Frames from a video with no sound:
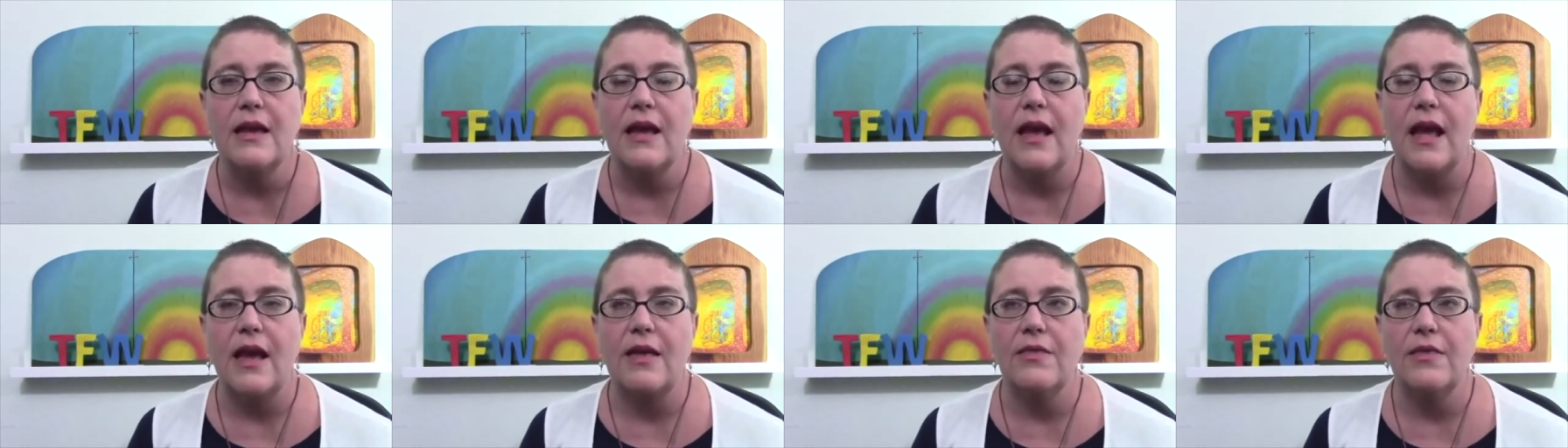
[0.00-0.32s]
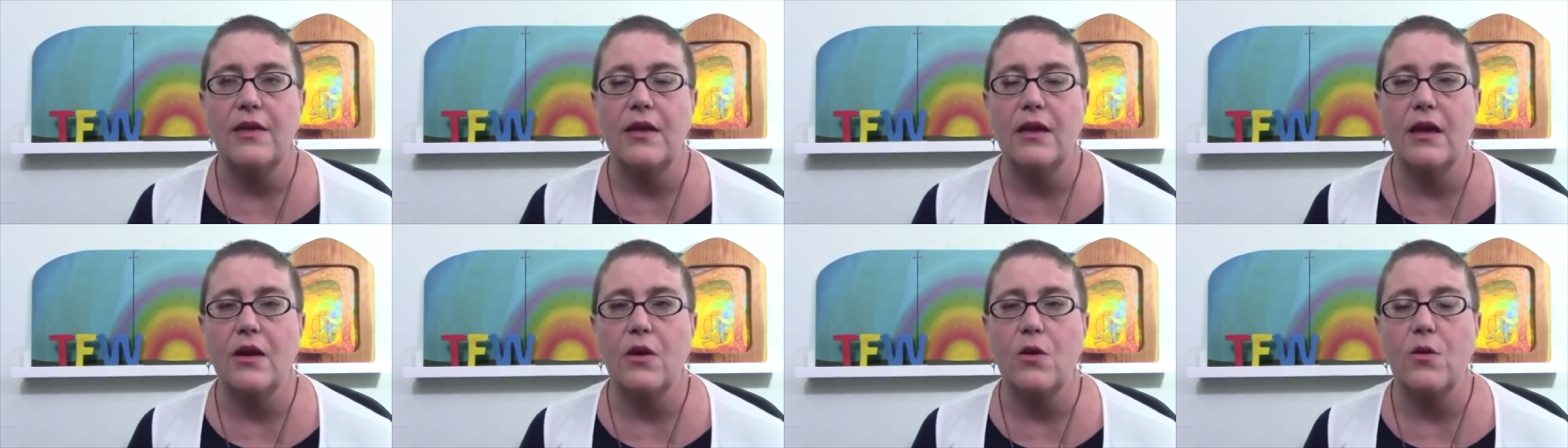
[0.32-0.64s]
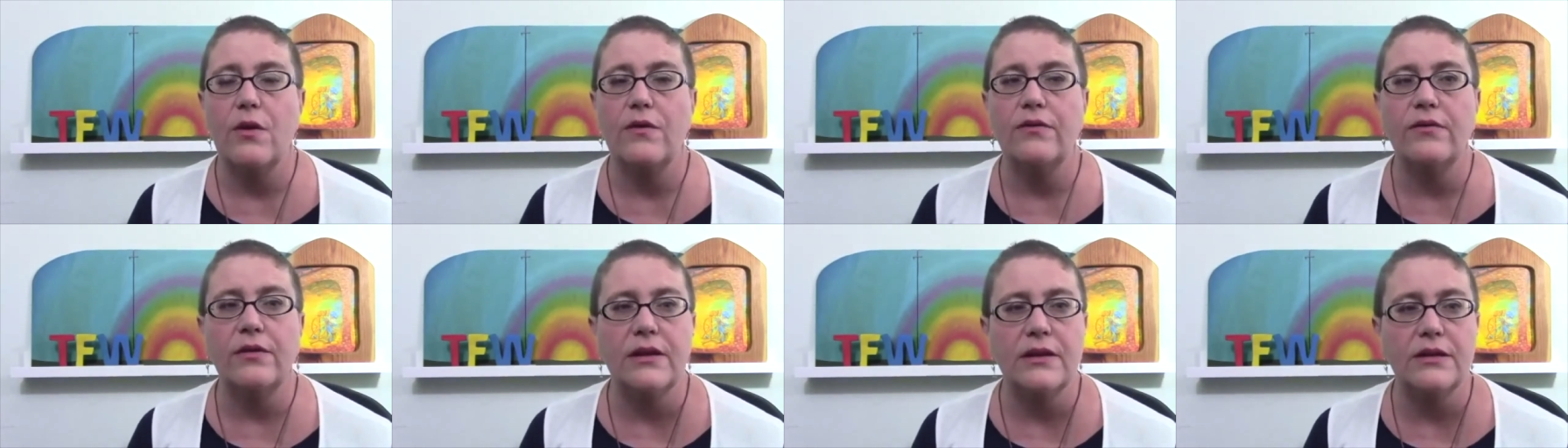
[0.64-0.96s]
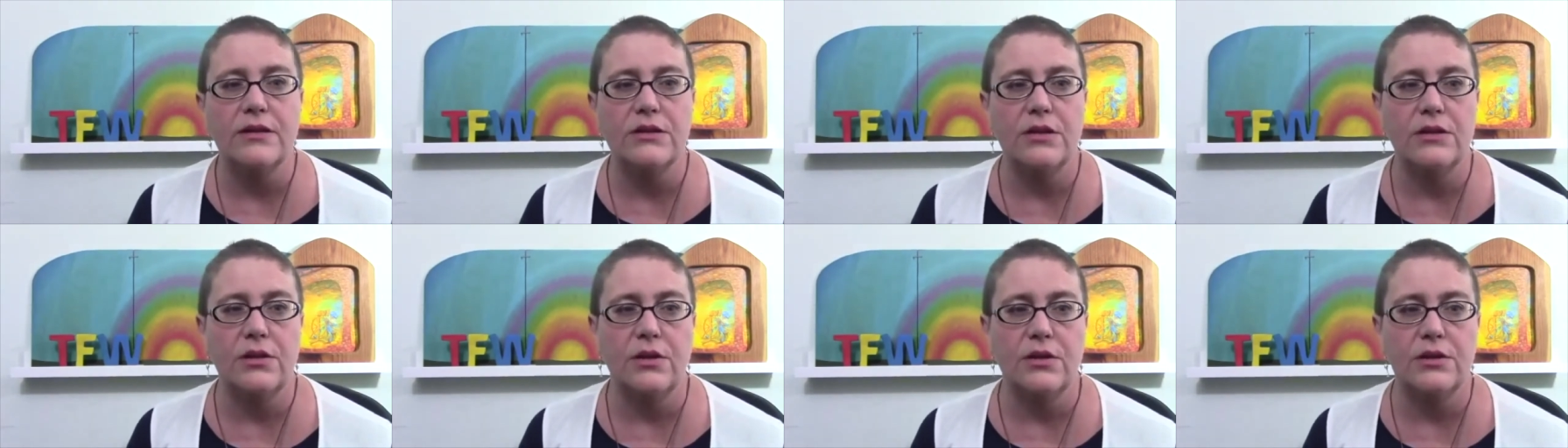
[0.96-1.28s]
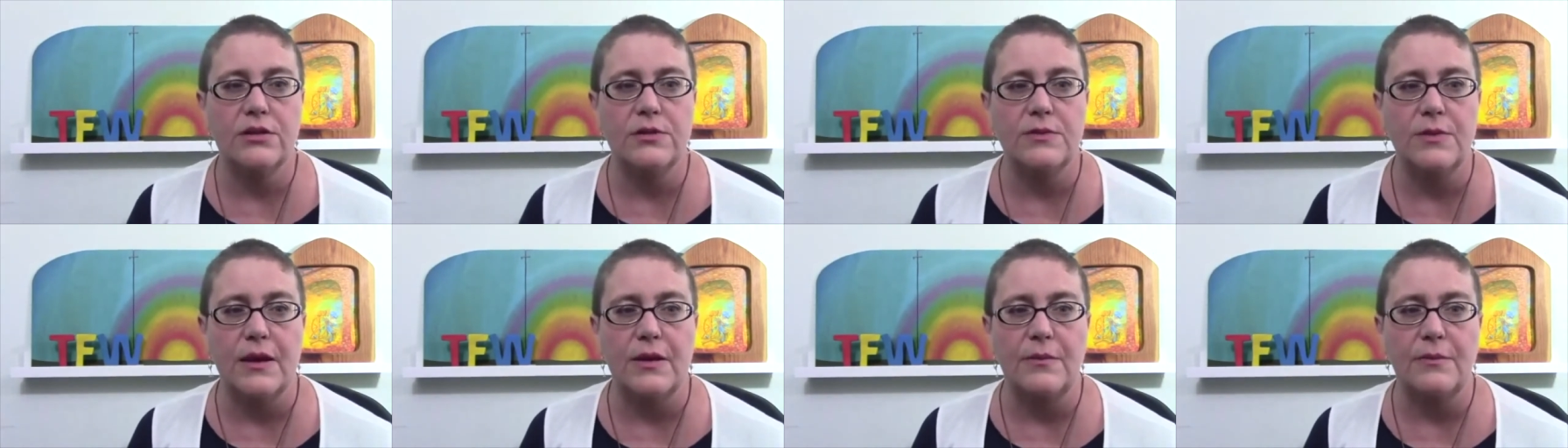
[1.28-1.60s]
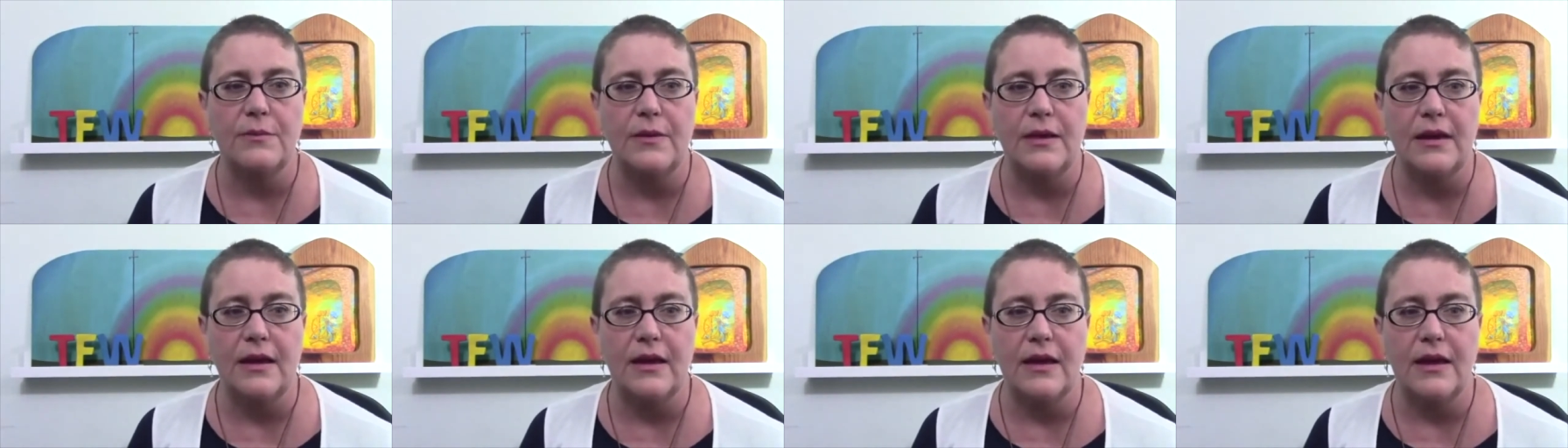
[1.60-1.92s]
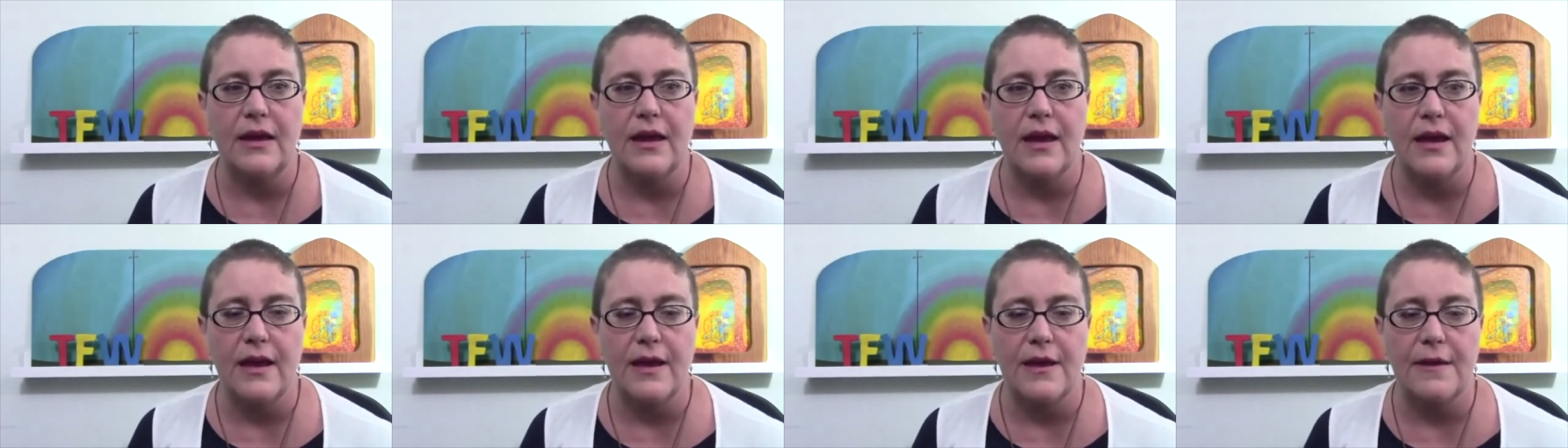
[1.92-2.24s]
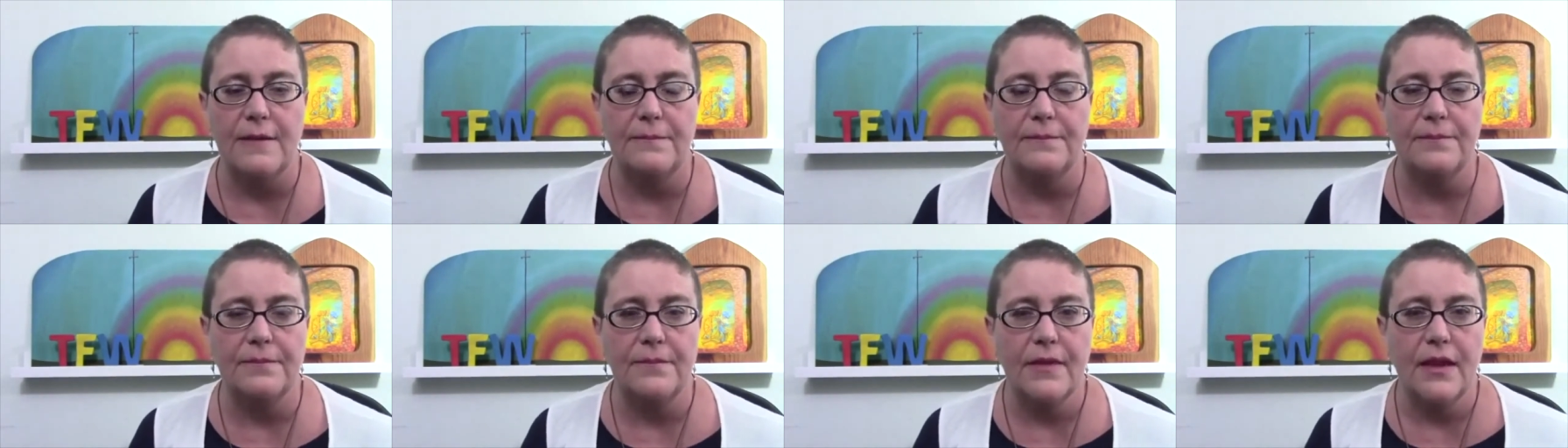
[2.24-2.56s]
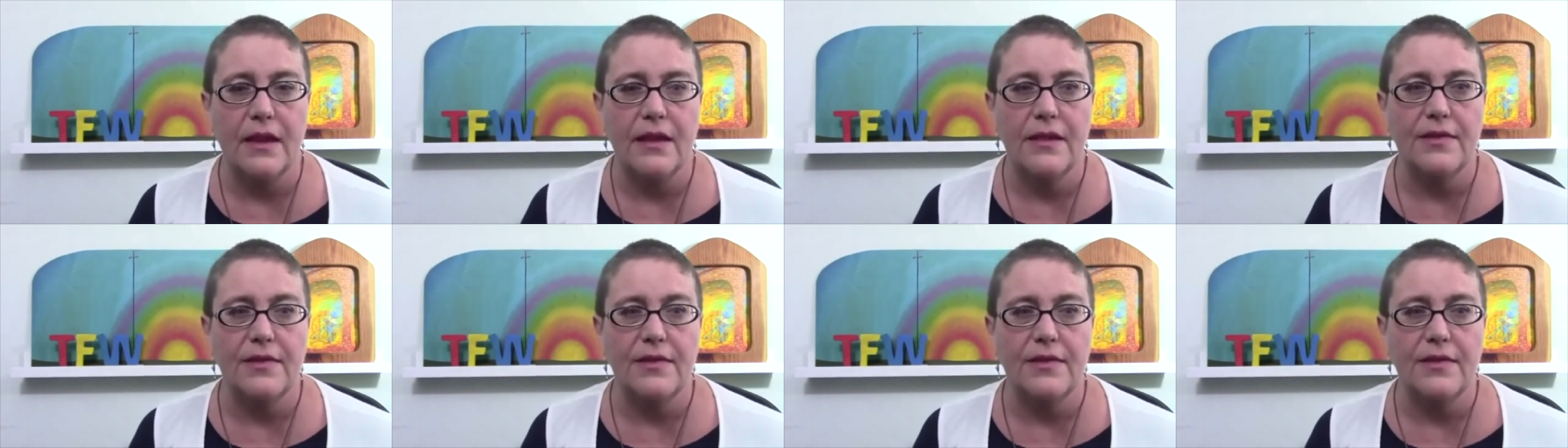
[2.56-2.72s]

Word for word: And the equivalent to those might be um,